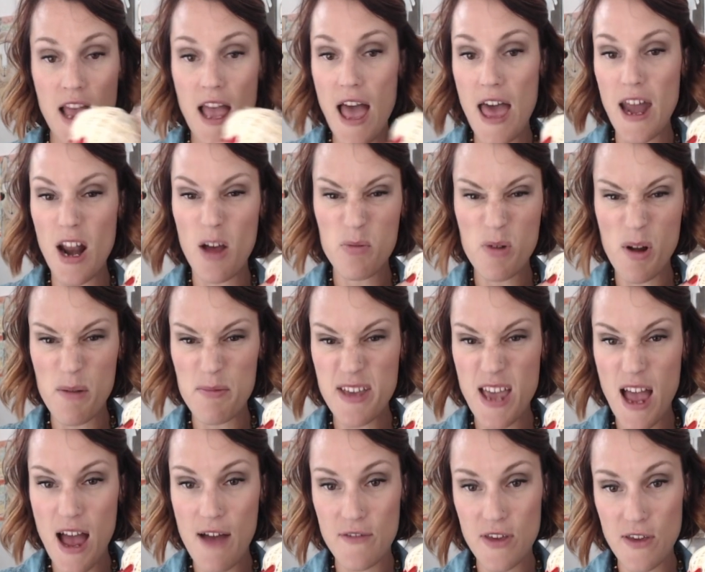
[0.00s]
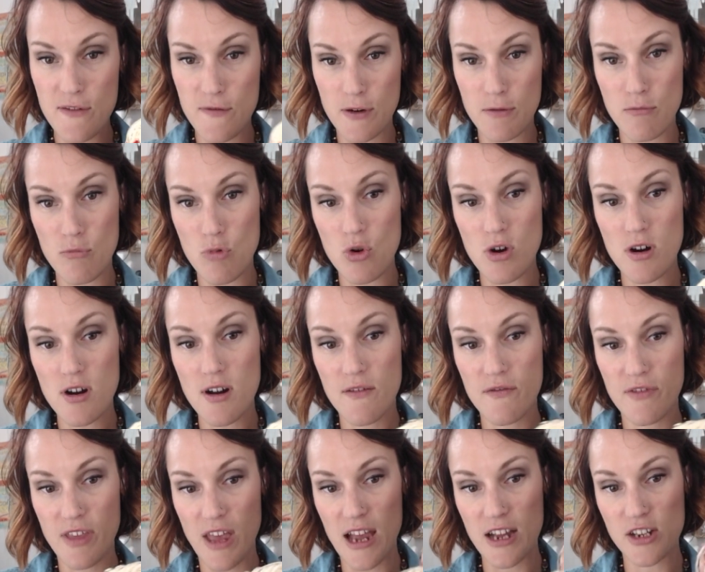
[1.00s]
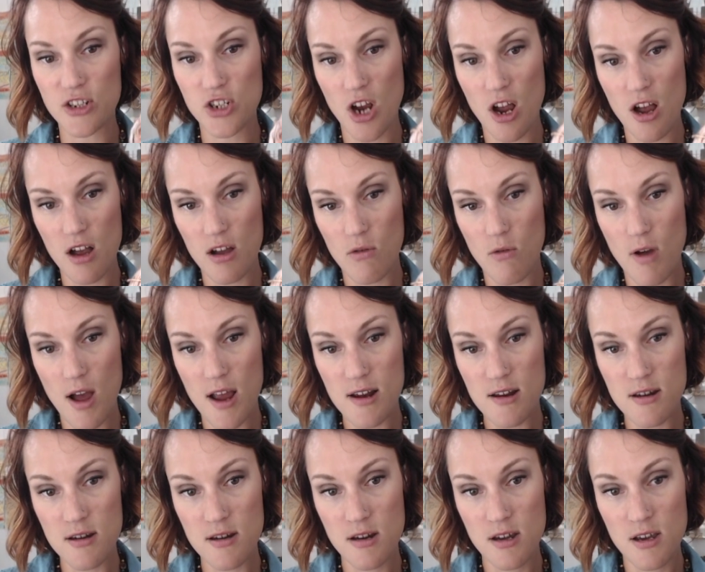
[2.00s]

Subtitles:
and I'll probably have even more of the hedgehog one.